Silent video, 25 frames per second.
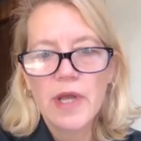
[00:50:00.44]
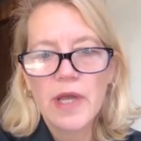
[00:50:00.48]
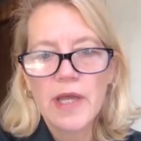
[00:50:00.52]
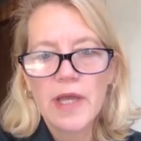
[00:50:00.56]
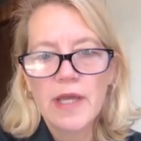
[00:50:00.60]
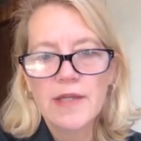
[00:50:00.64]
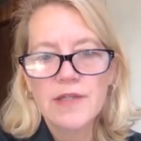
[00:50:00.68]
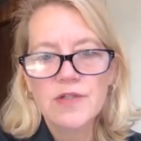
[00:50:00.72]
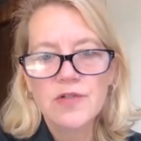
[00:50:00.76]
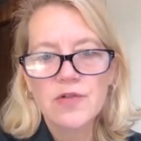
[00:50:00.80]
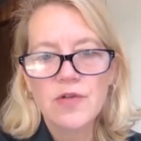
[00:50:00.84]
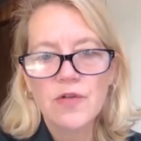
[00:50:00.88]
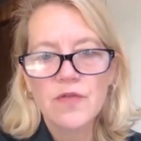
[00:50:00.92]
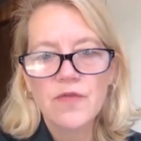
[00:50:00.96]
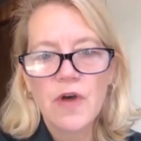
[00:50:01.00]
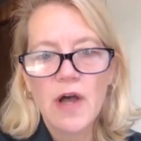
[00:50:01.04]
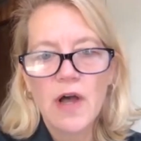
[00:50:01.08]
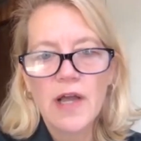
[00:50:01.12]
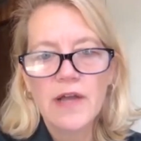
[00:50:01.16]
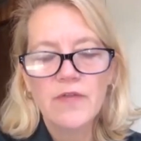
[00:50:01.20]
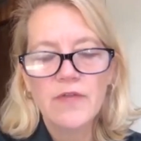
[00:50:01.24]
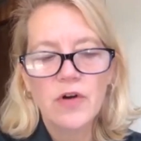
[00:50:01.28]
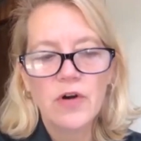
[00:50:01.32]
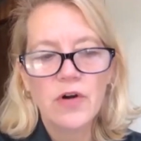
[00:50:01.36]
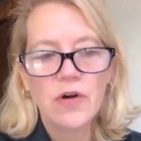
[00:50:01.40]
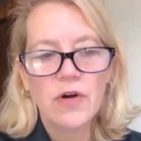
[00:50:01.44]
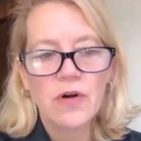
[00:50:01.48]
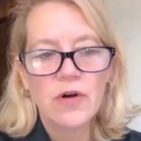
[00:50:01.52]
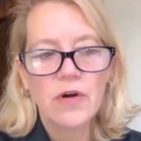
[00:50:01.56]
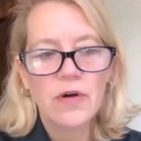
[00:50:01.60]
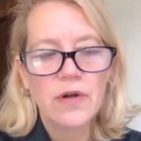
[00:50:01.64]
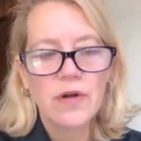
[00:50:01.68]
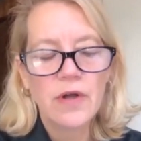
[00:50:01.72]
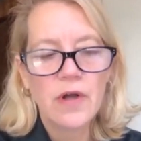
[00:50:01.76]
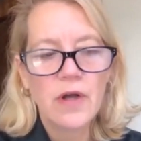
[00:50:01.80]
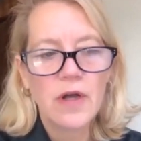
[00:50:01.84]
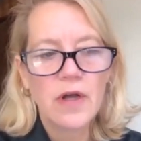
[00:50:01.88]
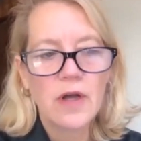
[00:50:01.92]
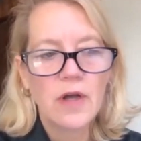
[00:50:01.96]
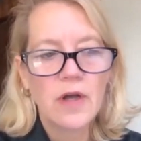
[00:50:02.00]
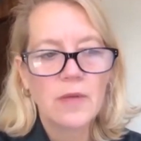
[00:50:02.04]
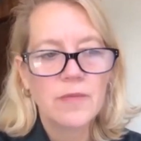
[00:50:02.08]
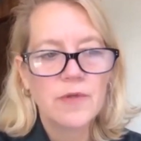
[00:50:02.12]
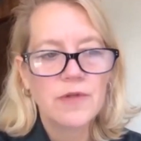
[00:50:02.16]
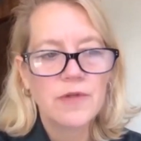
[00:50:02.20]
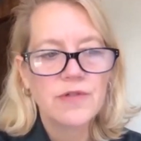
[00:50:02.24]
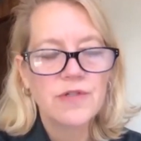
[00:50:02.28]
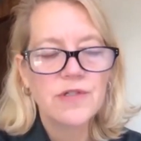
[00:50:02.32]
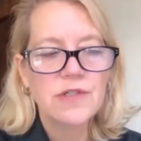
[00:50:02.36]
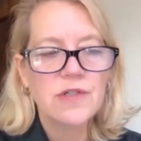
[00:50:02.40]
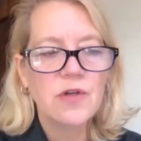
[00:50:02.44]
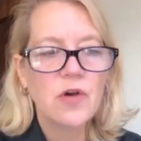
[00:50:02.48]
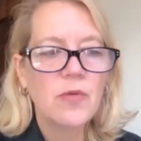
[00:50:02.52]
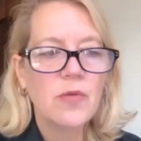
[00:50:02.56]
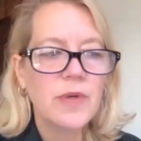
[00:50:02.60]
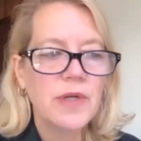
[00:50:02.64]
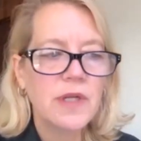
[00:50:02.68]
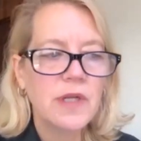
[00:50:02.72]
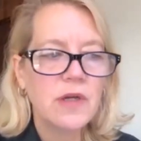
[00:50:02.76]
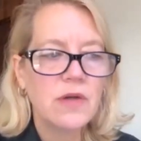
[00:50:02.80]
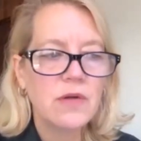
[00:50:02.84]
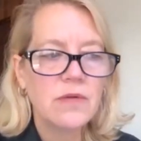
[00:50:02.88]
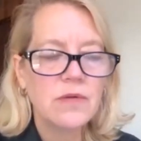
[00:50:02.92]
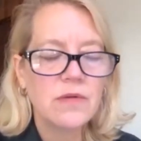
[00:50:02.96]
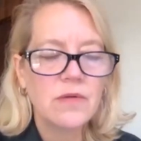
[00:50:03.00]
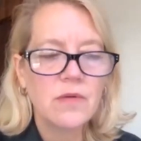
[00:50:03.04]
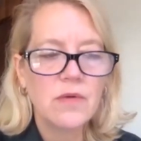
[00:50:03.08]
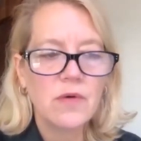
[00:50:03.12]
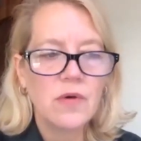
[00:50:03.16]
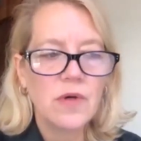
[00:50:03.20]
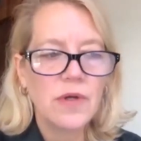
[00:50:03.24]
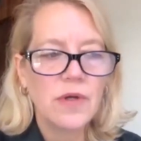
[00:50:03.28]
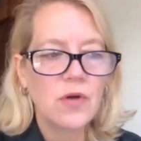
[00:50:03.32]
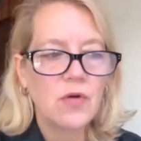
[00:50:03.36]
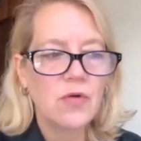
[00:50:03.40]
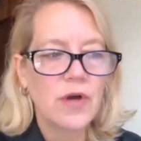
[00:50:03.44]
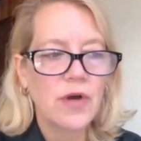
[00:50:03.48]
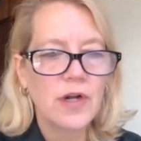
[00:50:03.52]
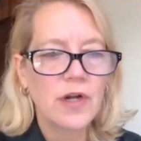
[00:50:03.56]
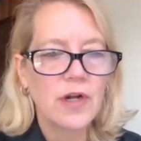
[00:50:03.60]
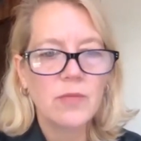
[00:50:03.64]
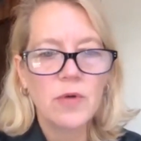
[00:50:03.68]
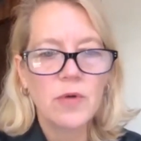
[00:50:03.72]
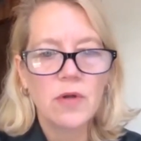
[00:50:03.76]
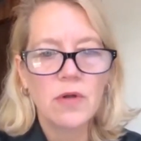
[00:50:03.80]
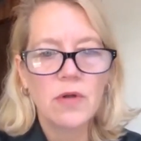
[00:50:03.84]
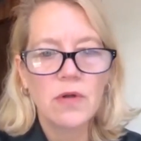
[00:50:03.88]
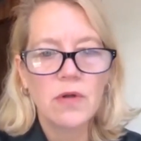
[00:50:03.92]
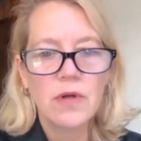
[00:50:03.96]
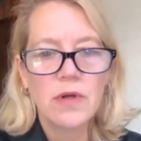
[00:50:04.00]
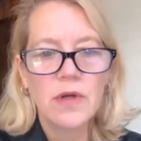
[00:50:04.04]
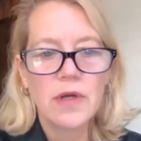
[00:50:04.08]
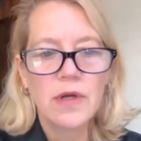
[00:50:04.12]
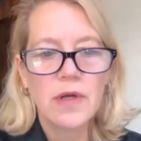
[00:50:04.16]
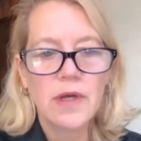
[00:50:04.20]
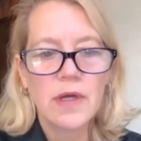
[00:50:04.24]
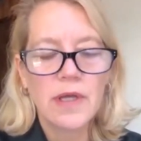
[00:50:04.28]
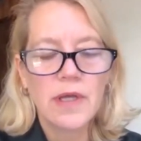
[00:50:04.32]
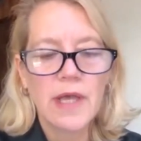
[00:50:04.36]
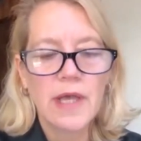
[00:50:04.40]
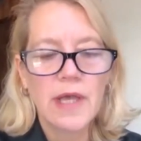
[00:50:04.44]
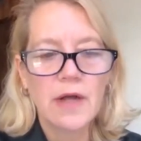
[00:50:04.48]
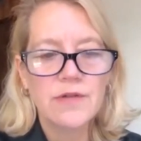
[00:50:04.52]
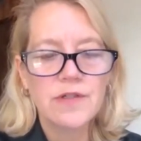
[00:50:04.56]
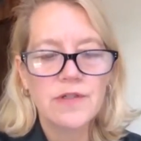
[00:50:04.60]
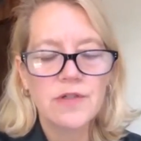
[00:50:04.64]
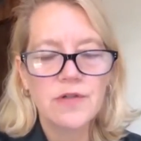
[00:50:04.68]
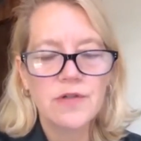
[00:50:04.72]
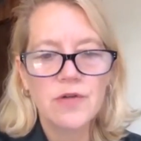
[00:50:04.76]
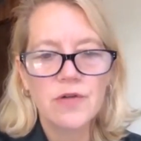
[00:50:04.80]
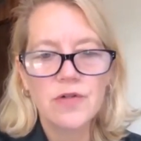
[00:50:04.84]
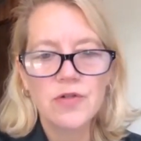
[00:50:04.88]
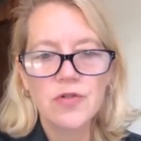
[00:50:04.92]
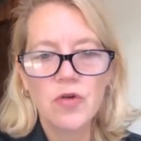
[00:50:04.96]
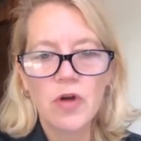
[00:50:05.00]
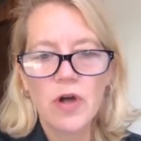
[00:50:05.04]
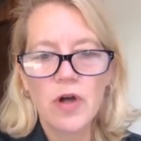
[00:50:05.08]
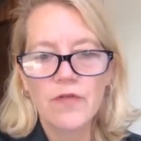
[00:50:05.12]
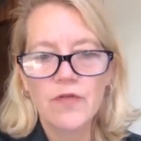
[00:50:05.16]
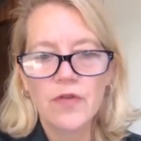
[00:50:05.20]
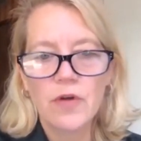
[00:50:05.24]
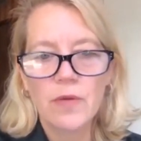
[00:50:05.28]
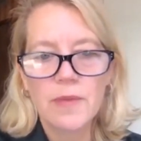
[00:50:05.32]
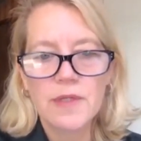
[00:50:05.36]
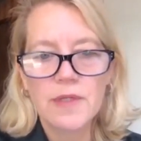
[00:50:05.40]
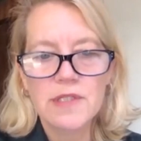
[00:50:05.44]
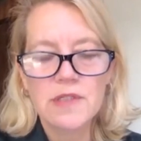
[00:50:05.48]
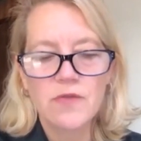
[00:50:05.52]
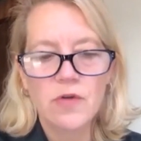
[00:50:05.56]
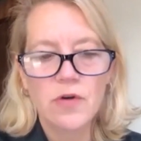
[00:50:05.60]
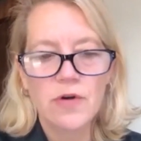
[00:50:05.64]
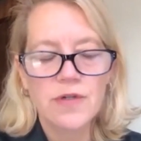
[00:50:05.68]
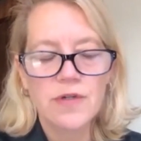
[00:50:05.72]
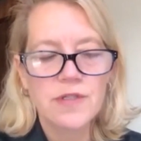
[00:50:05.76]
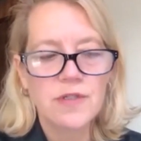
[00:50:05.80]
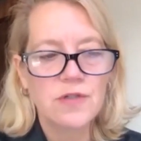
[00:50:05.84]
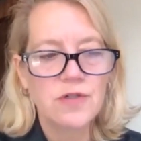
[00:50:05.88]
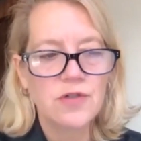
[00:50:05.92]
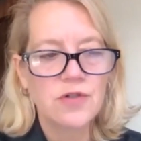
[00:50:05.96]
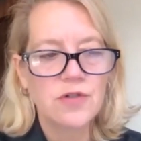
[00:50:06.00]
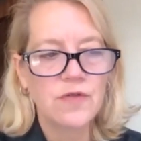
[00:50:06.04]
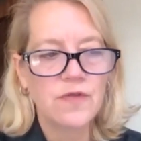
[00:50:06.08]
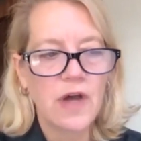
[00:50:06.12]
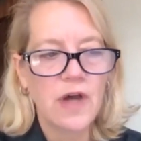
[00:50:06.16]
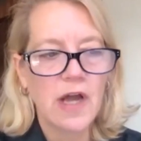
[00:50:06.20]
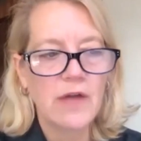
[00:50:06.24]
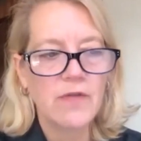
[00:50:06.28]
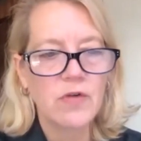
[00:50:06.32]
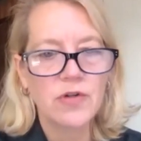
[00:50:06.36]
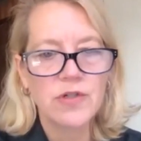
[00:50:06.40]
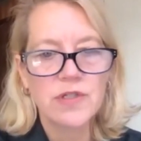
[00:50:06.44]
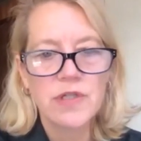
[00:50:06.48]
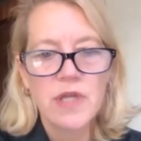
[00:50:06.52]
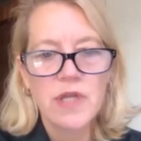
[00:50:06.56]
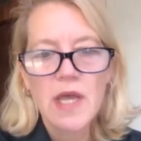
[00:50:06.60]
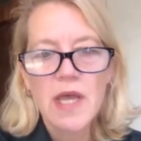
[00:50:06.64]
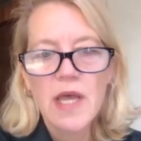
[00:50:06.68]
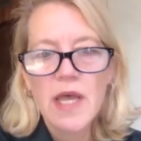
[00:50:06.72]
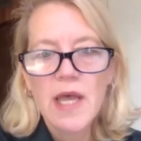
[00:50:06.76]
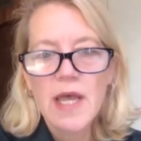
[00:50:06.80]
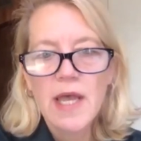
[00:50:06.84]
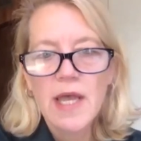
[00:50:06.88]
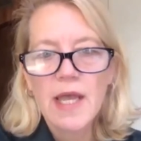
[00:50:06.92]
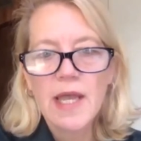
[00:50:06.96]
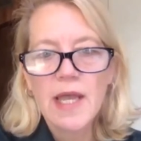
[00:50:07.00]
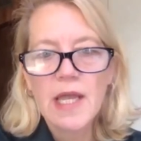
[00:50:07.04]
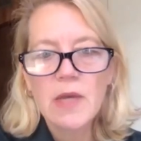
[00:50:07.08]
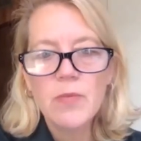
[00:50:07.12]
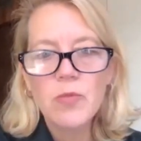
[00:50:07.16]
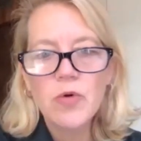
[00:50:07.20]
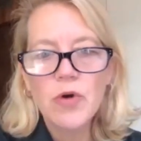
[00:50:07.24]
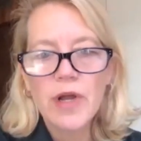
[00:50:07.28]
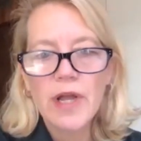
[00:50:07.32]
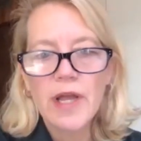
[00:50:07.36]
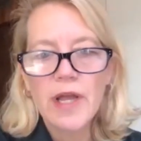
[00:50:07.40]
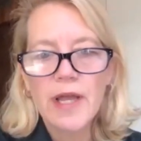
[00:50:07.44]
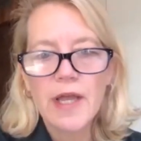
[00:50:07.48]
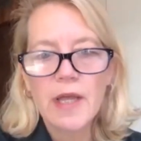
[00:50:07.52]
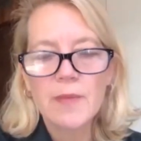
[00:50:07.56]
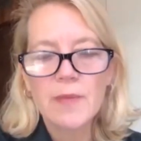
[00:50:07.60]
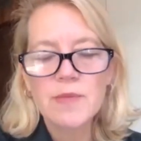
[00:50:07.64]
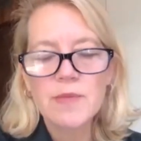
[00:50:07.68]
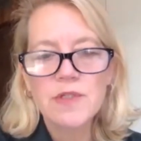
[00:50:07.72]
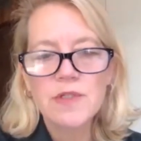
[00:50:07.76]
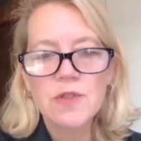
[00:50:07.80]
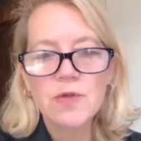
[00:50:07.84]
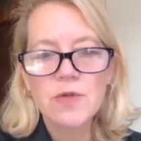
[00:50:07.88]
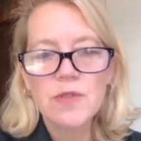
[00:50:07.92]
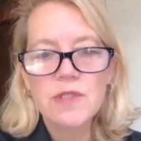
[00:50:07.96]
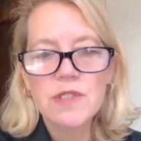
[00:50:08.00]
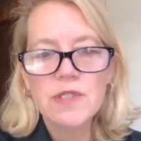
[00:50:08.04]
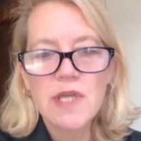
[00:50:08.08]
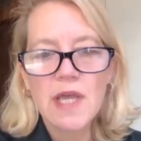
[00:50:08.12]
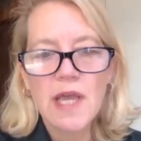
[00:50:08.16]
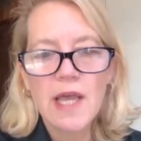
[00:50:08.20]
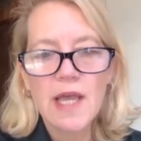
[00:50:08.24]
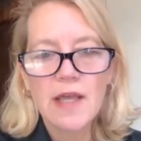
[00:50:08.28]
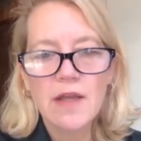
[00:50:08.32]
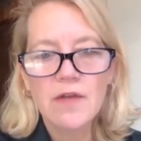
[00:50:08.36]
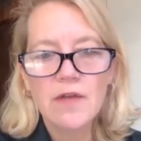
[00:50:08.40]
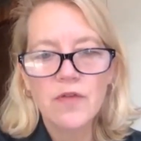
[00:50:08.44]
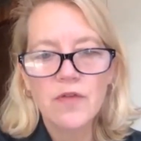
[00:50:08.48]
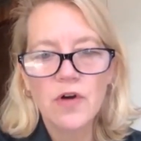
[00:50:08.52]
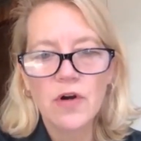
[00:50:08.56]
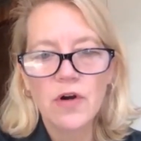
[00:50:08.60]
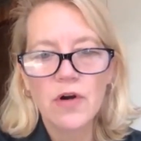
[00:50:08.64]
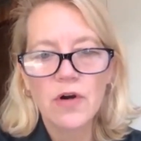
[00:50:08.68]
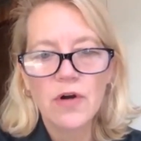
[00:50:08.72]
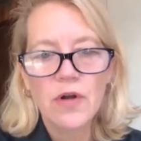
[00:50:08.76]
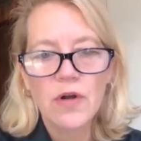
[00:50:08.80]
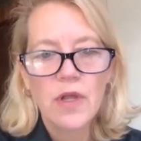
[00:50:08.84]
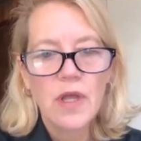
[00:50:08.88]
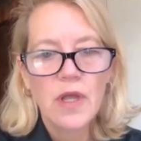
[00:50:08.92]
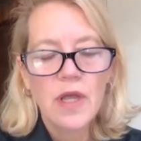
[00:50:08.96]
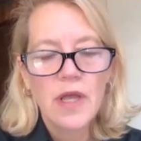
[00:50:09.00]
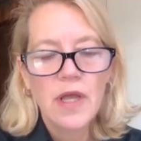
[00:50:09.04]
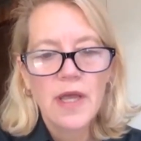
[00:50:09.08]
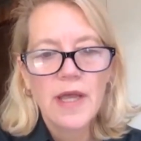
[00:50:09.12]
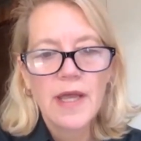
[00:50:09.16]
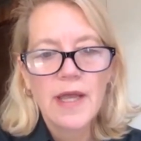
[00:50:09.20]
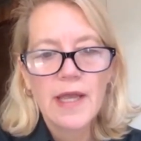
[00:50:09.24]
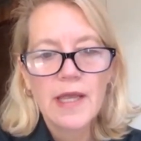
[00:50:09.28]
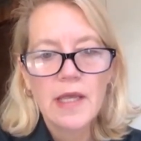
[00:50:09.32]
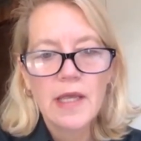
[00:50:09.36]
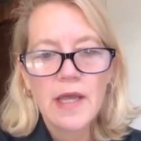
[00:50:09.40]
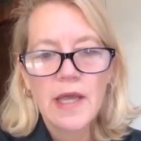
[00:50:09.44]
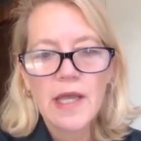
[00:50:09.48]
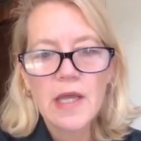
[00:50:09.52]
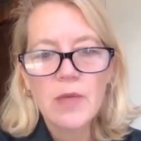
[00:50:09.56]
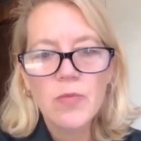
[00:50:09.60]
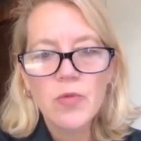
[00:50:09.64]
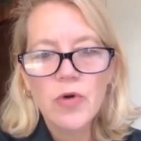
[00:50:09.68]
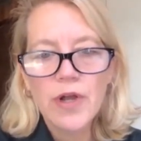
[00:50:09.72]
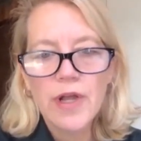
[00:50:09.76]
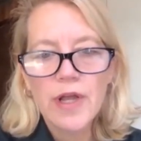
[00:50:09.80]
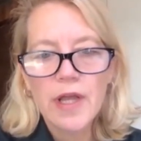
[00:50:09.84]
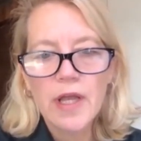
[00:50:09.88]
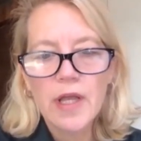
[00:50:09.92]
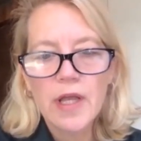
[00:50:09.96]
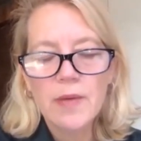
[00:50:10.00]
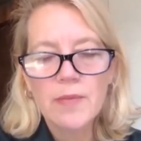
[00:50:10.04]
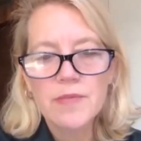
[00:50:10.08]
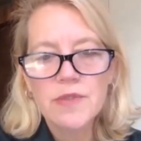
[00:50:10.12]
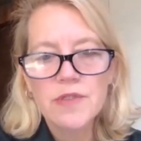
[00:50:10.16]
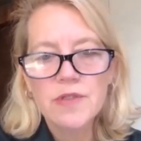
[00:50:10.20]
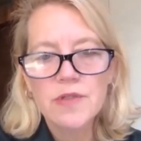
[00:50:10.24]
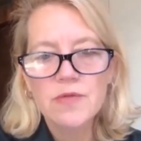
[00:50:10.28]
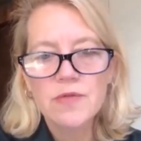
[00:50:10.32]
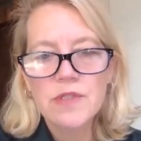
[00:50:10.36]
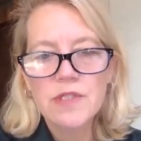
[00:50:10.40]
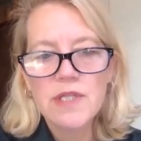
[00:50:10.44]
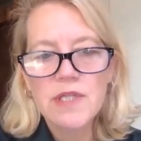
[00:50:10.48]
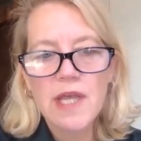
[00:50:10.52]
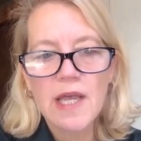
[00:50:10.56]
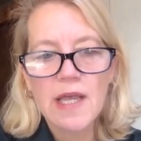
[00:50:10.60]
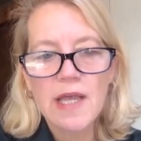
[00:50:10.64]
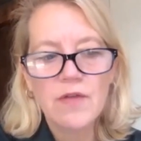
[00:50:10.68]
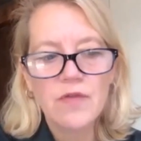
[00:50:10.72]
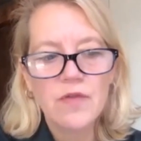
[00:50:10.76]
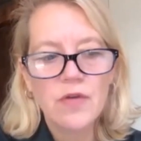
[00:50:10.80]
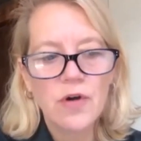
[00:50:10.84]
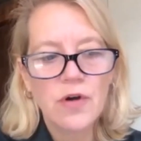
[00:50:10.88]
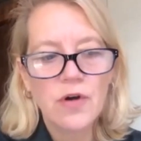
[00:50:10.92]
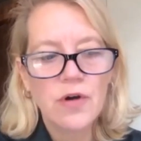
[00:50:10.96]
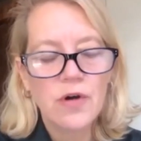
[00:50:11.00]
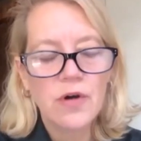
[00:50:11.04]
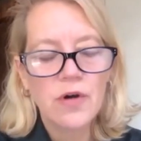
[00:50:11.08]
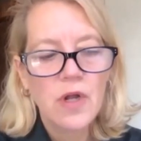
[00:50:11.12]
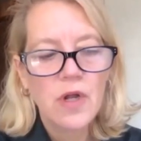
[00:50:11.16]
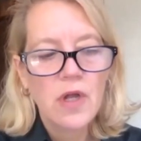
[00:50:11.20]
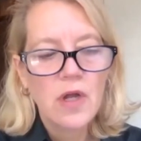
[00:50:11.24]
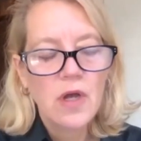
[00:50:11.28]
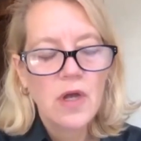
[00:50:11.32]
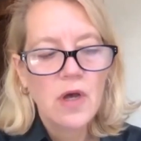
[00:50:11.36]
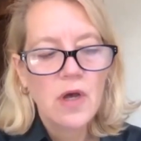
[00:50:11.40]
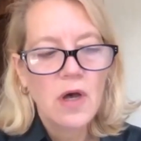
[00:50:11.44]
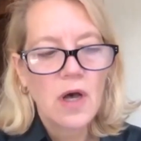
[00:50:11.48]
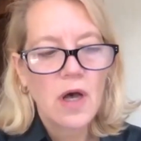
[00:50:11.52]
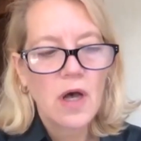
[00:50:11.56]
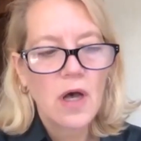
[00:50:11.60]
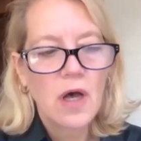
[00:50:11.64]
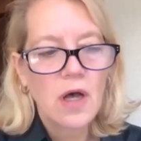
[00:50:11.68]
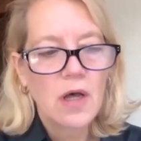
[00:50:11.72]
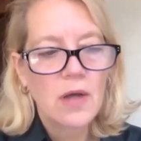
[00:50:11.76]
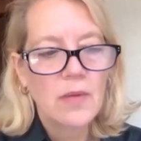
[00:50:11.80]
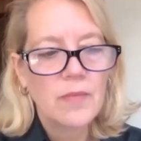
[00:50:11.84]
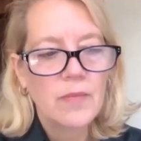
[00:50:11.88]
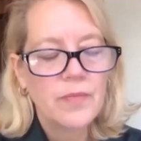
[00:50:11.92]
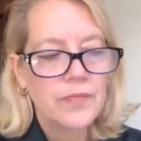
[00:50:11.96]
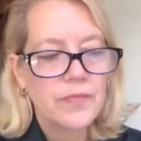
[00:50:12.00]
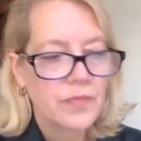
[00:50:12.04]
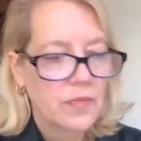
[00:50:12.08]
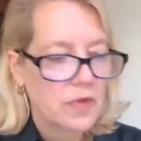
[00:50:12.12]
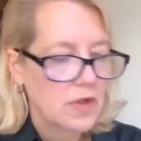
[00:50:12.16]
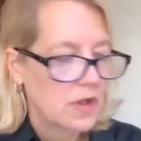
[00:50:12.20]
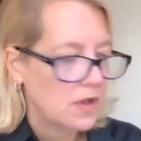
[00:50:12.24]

a survivor. Um, there's so many incredible accounts you can draw from as far as the survivors. Abraham Sutzkever. Hey, Abraham Sutzkever um,